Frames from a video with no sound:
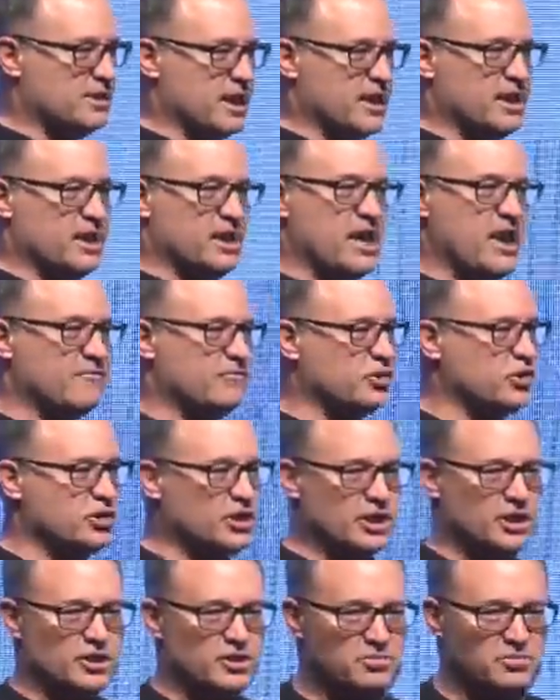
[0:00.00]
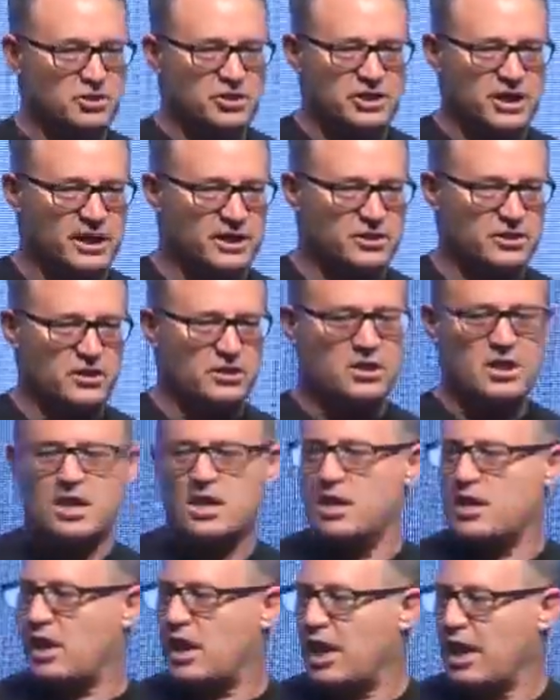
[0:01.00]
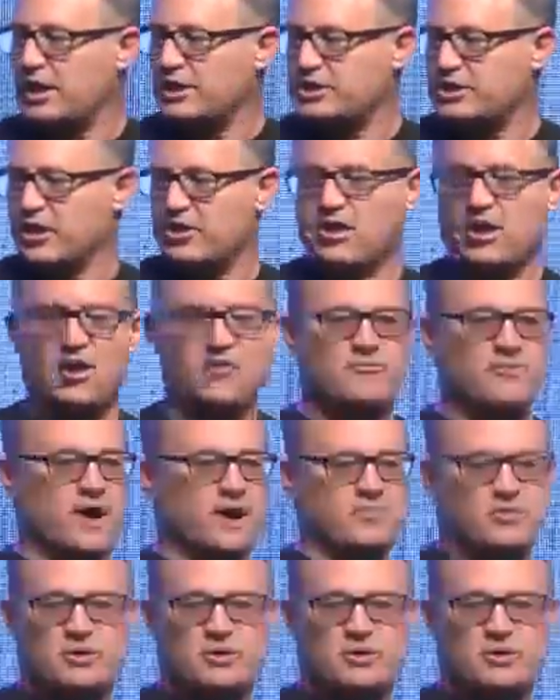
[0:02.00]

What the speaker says: They didn't have to hook into the projector. I shared off my